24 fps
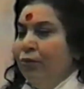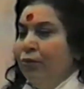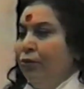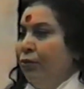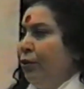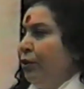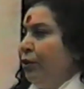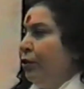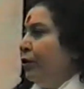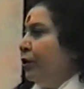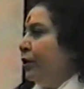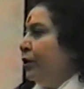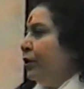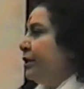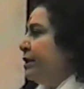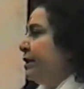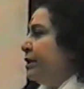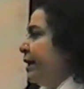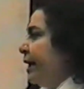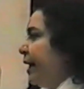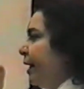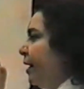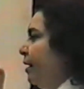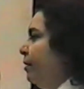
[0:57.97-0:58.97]
to give
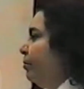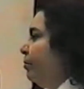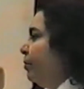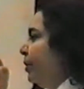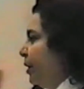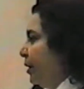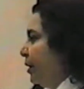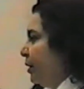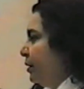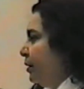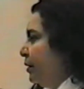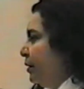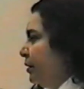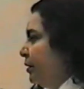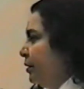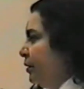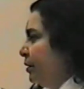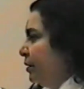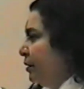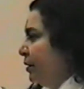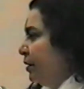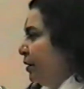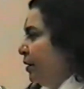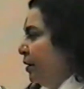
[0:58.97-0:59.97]
you your
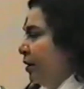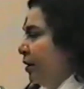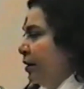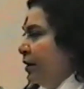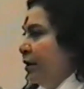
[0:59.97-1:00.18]
second birth.